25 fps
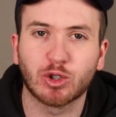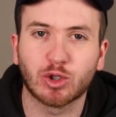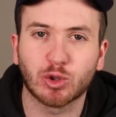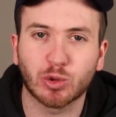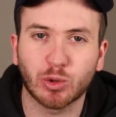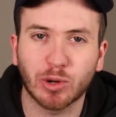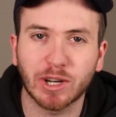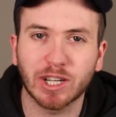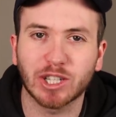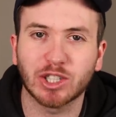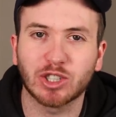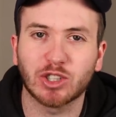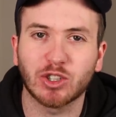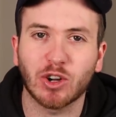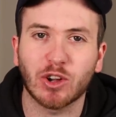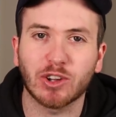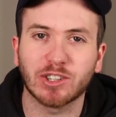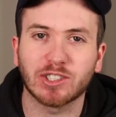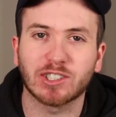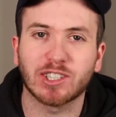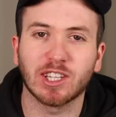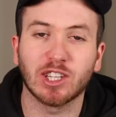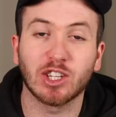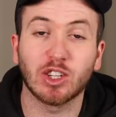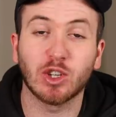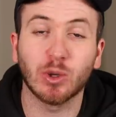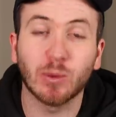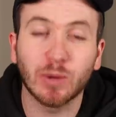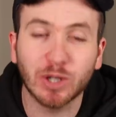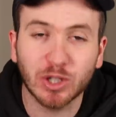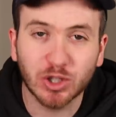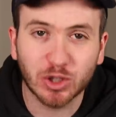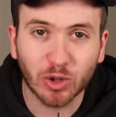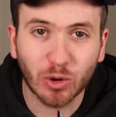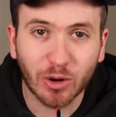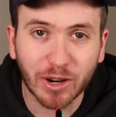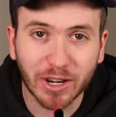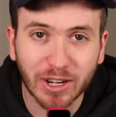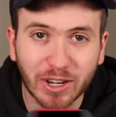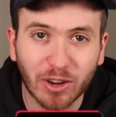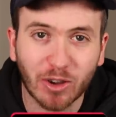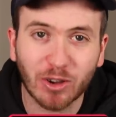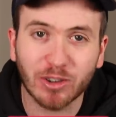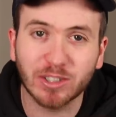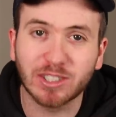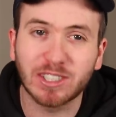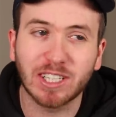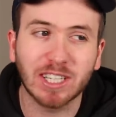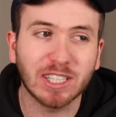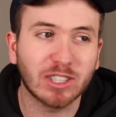trick shots that you enjoyed
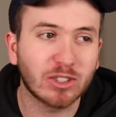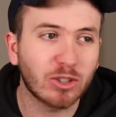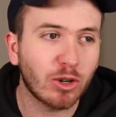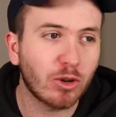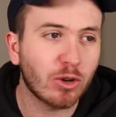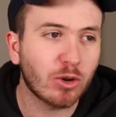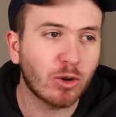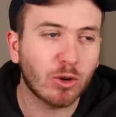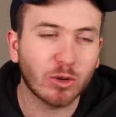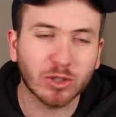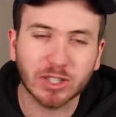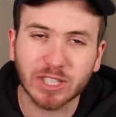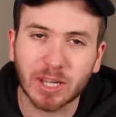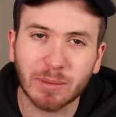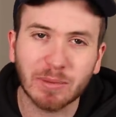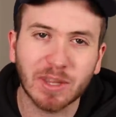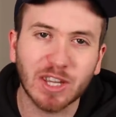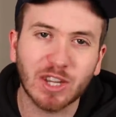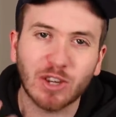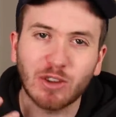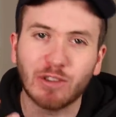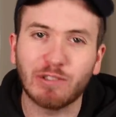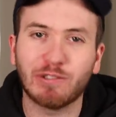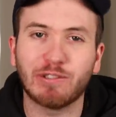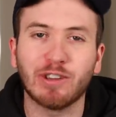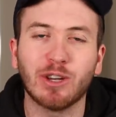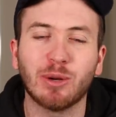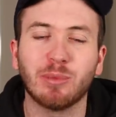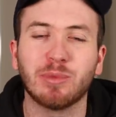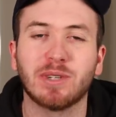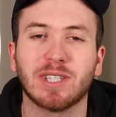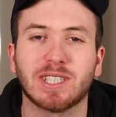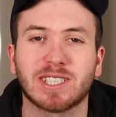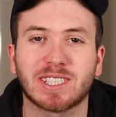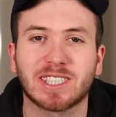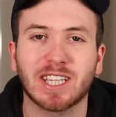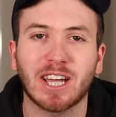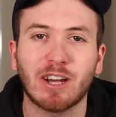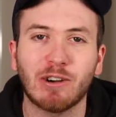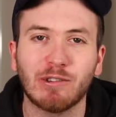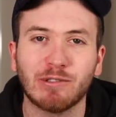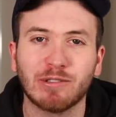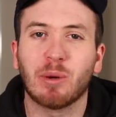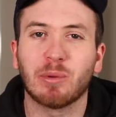on TikTok or some that you filmed yourself.